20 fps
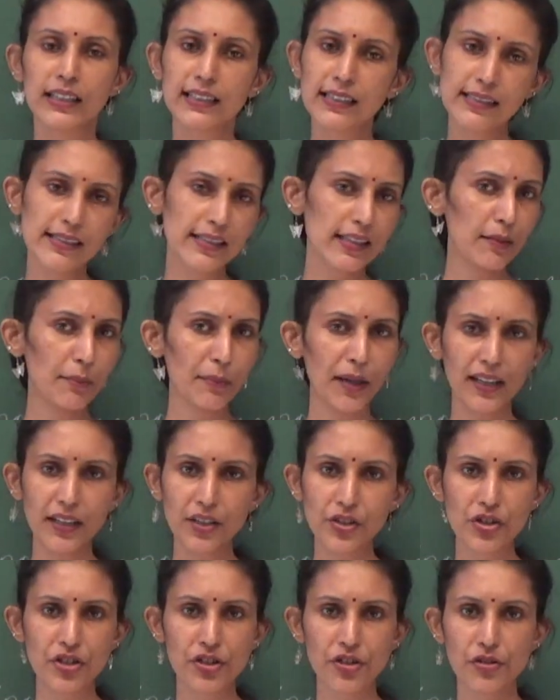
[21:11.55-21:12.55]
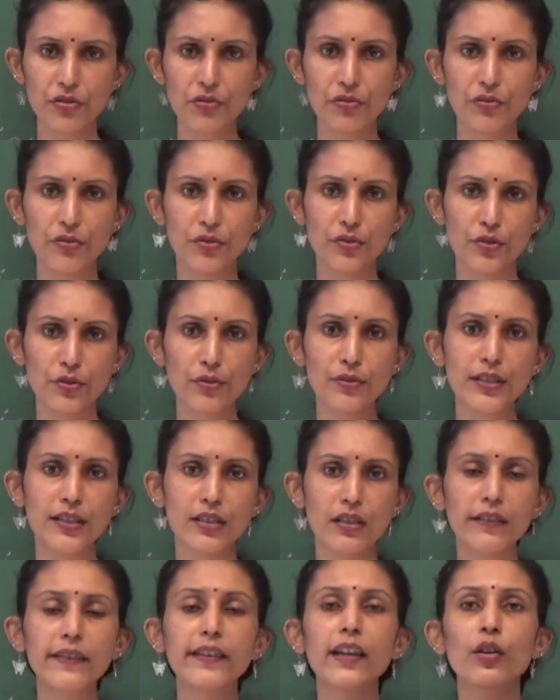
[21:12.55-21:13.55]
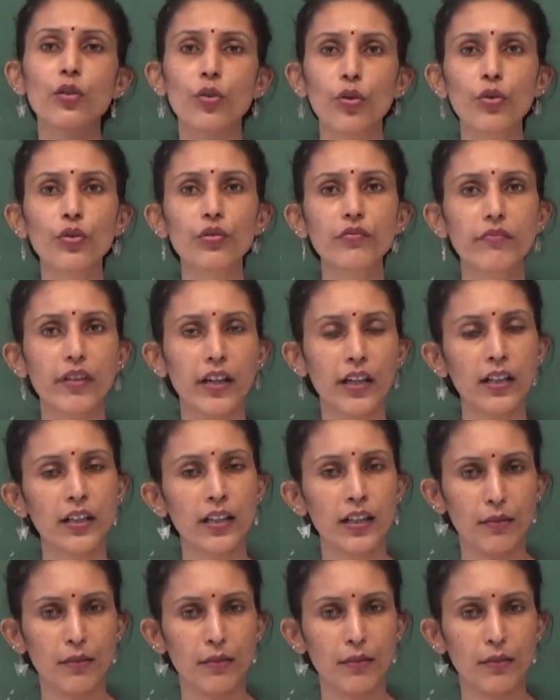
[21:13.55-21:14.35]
still manage to do it in their own way.